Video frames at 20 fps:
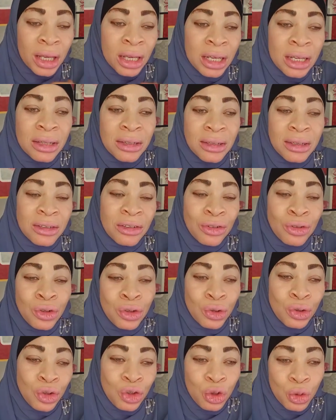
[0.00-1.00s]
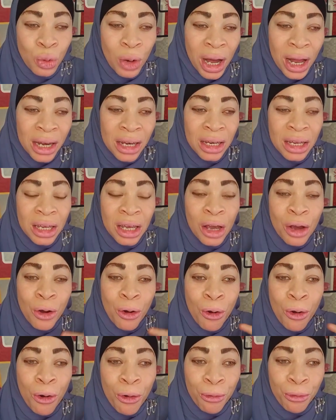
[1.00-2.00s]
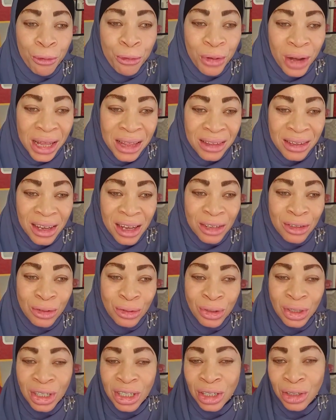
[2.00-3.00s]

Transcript: it is usually converted to the